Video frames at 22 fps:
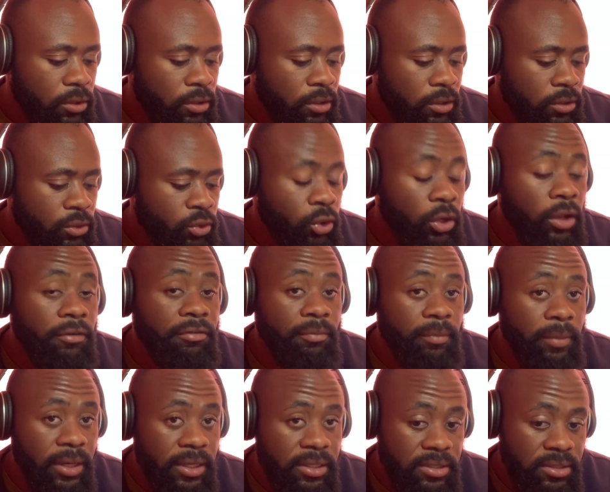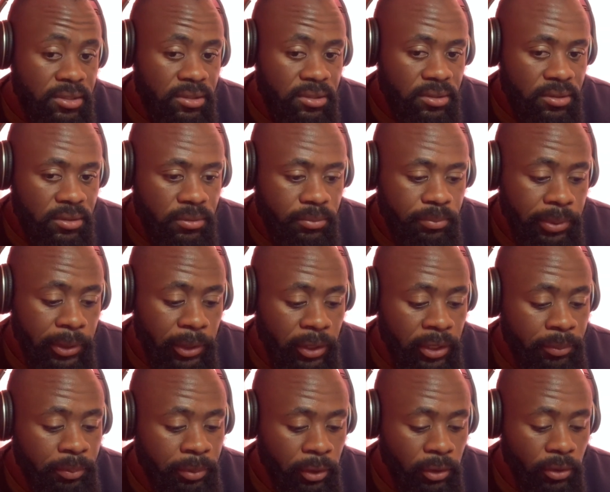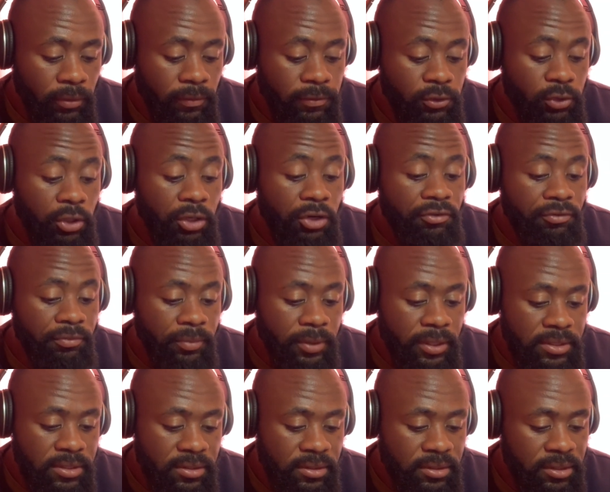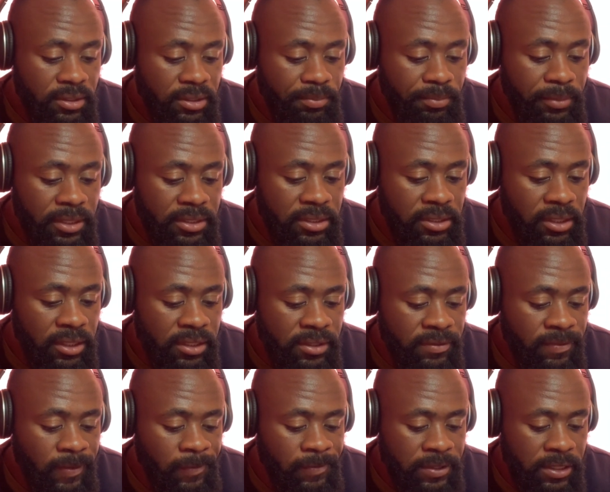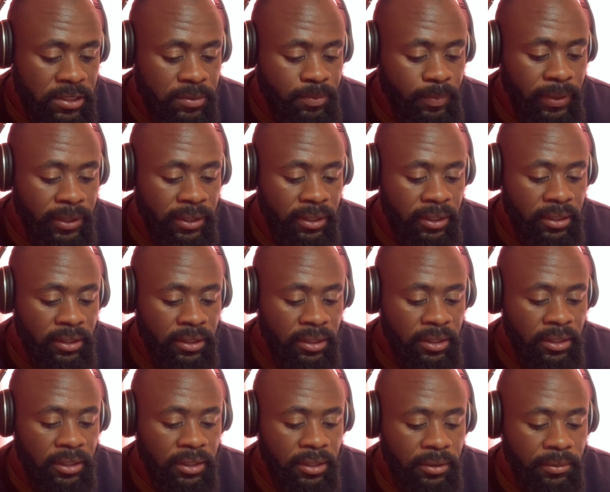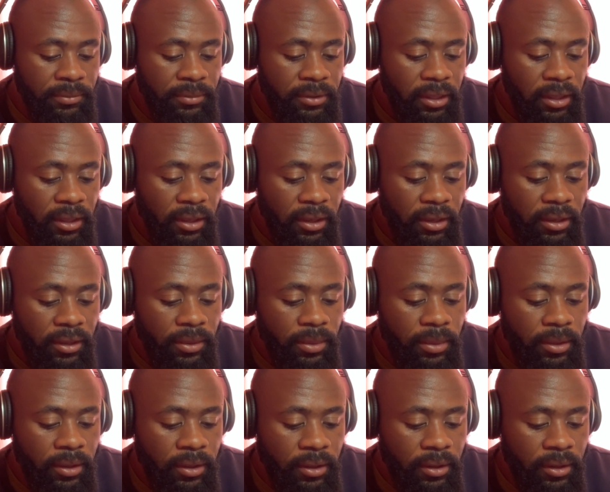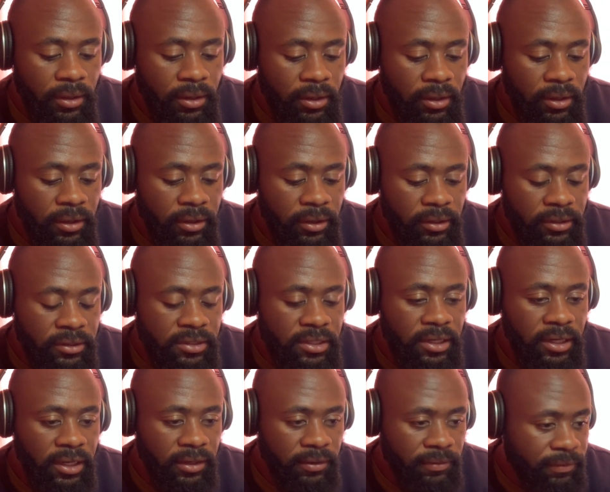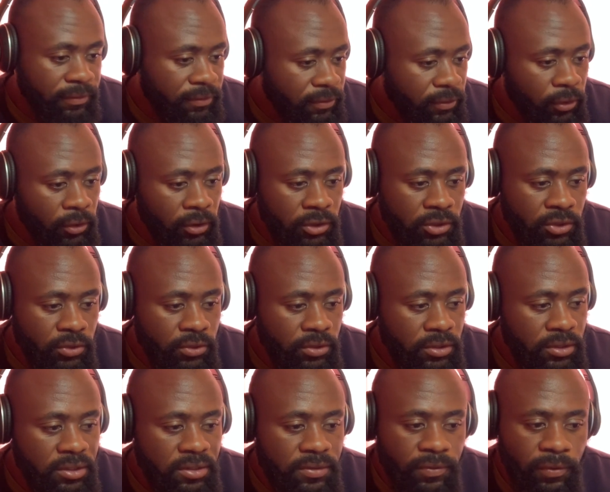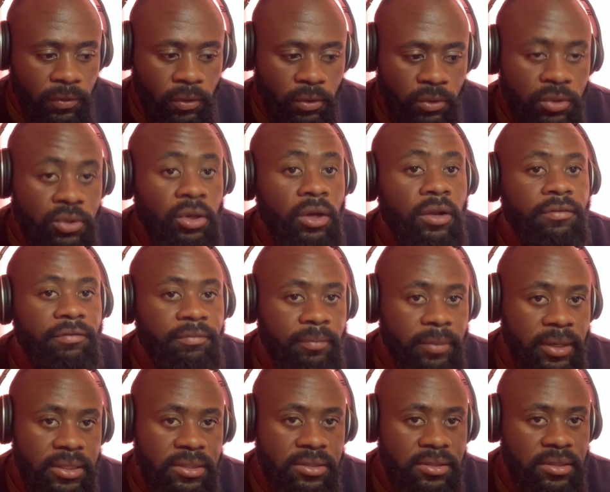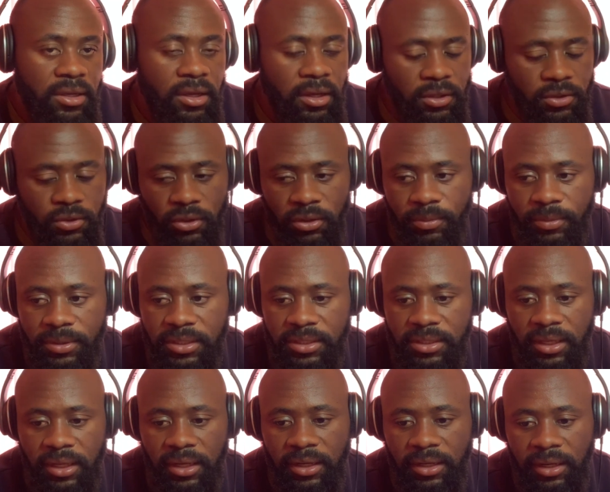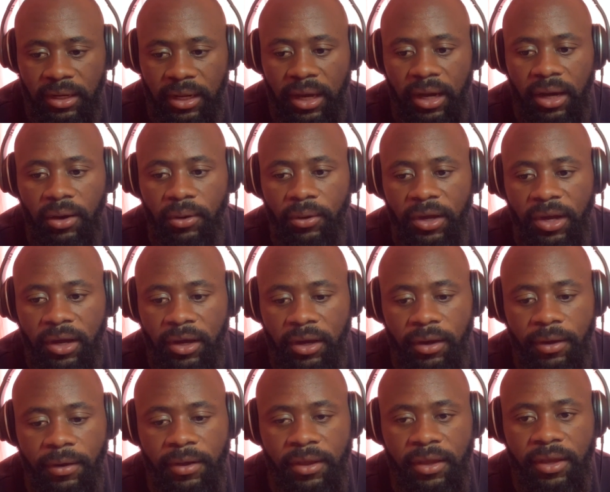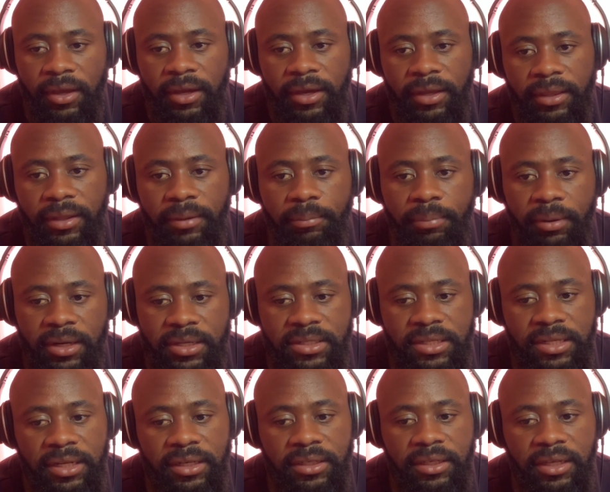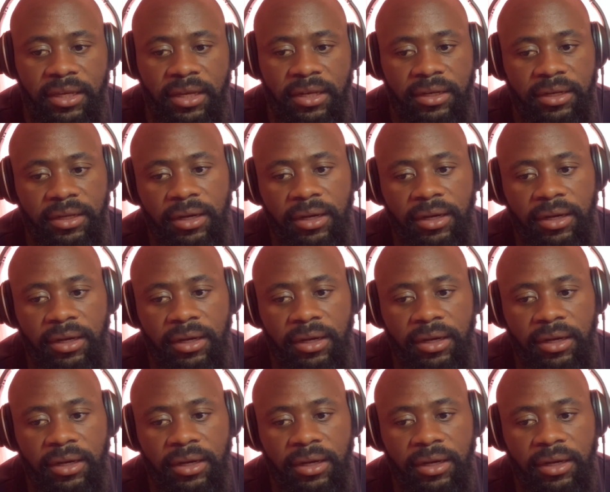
12 months, till a period of 12 months. The ministers have suspended the tariff or duties for 12 months. So it means that now the Brazilian can